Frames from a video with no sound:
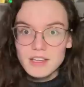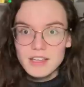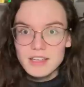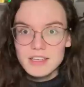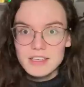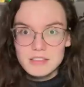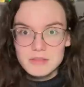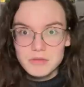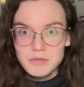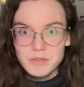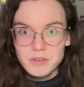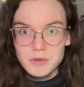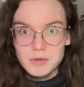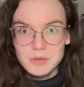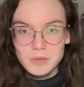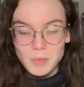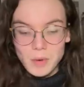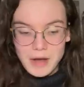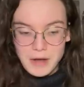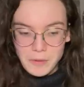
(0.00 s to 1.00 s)
in this review
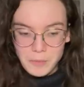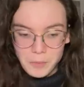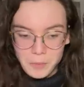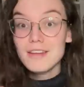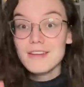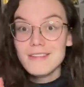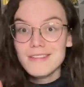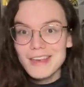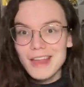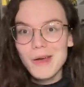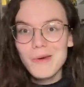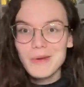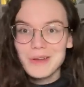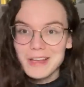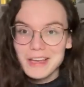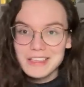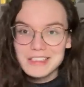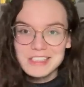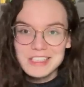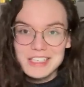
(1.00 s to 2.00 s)
as well. Now we
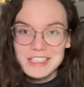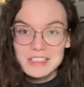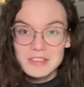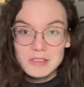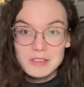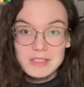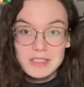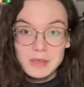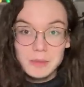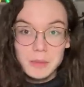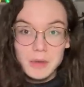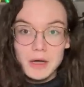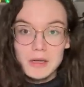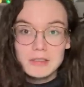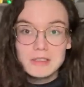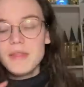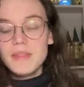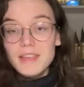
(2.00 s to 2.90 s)
get to the interesting part.